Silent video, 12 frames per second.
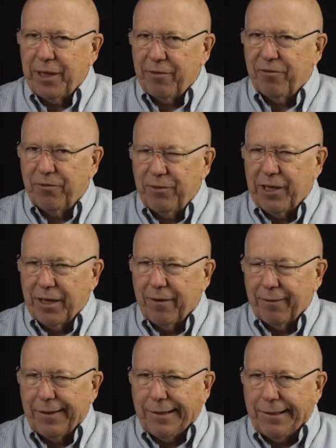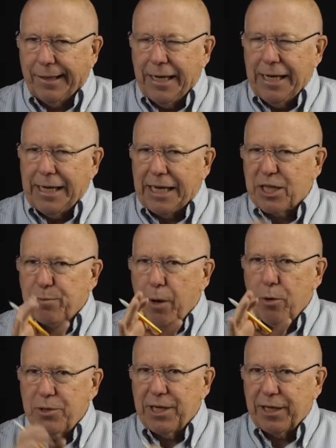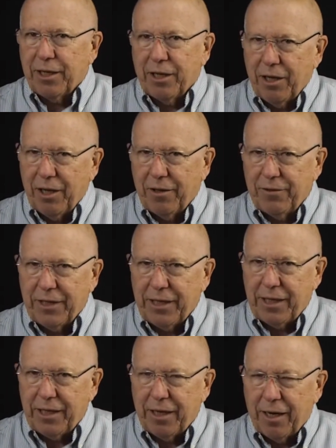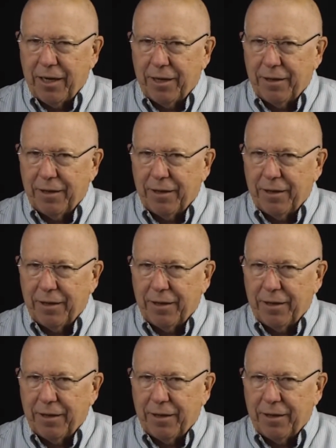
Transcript: in exposing the